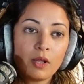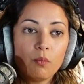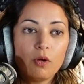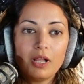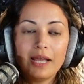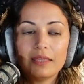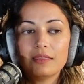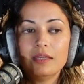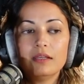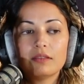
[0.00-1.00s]
Well, I
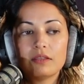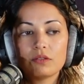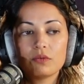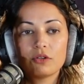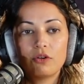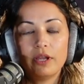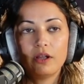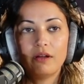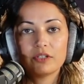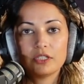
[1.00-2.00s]
think this was a great
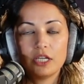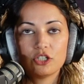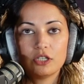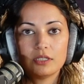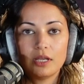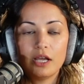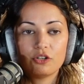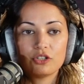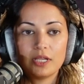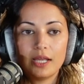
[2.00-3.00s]
conversation to
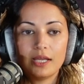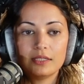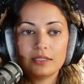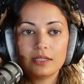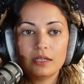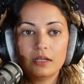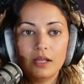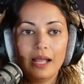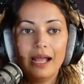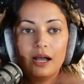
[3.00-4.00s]
understand
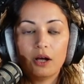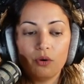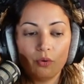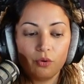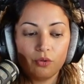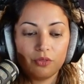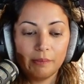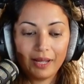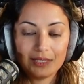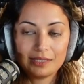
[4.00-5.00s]
how the
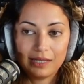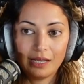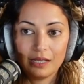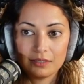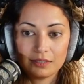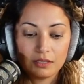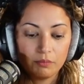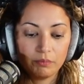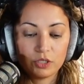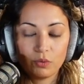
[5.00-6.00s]
mindset is
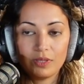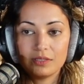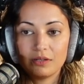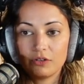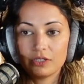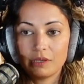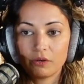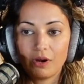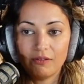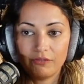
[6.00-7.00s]
between the different
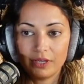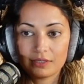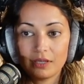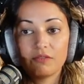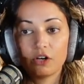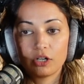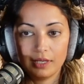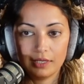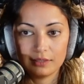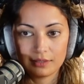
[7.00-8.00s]
demographics of our
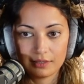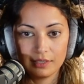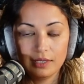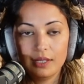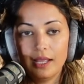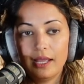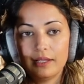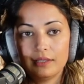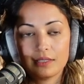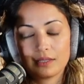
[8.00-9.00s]
clients.
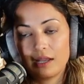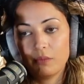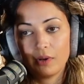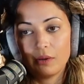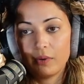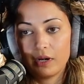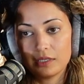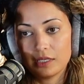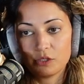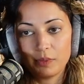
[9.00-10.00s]
And that's kind of what I wanted to
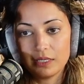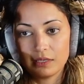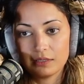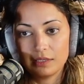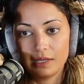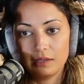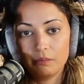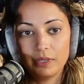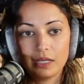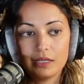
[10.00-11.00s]
touch base on today
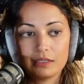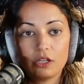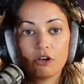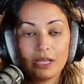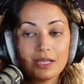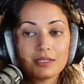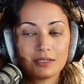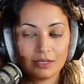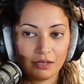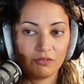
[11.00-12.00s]
because there is a
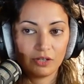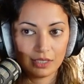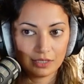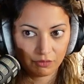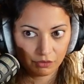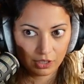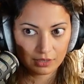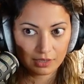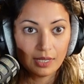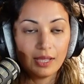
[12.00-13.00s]
significant
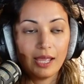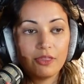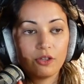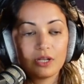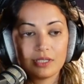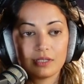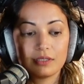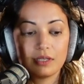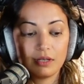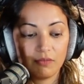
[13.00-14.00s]
difference. And there is a
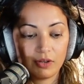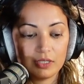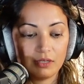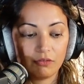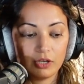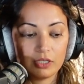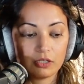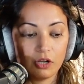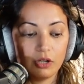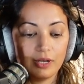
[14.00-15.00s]
significant difference
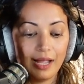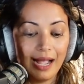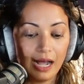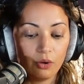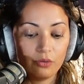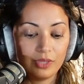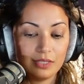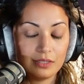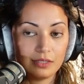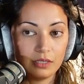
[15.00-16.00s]
on how they
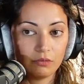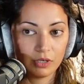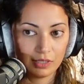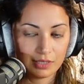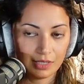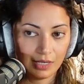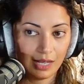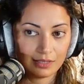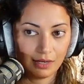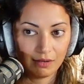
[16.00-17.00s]
see real estate
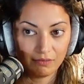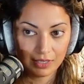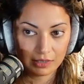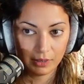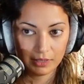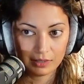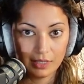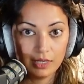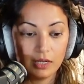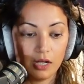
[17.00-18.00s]
as an investment.
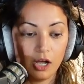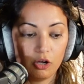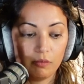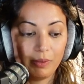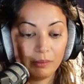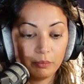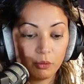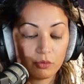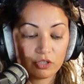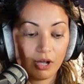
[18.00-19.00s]
Um, baby
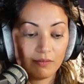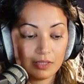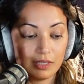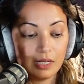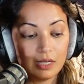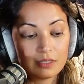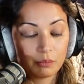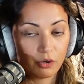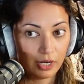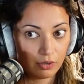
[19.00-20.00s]
boomers, obviously, it is a
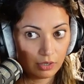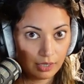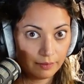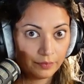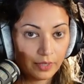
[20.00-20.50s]
priority.